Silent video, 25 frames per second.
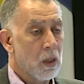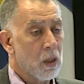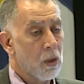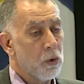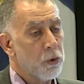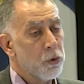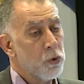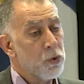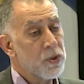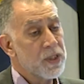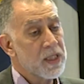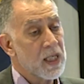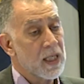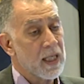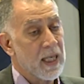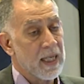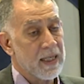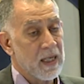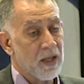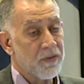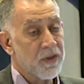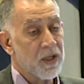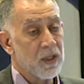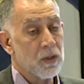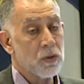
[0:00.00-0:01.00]
using
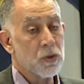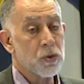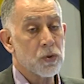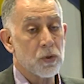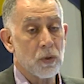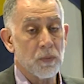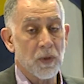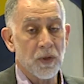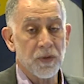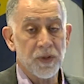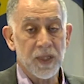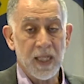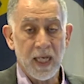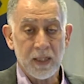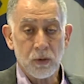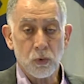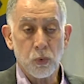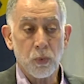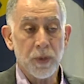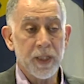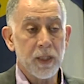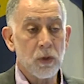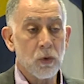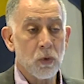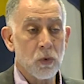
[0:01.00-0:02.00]
another instrument that
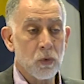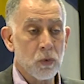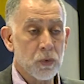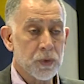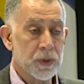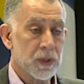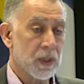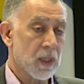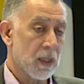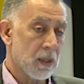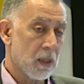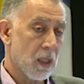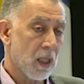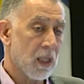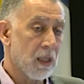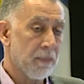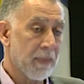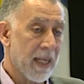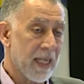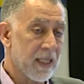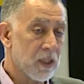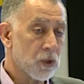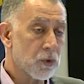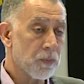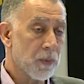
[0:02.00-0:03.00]
we use in
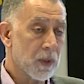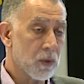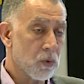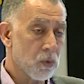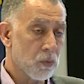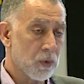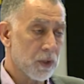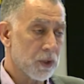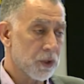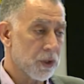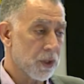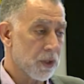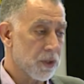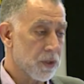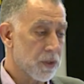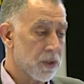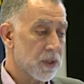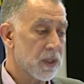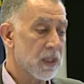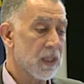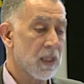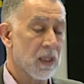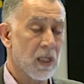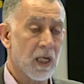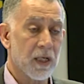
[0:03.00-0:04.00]
management, which is
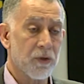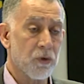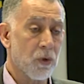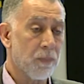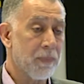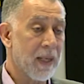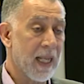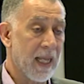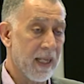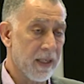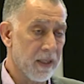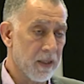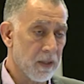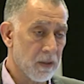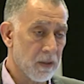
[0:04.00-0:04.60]
scenario planning.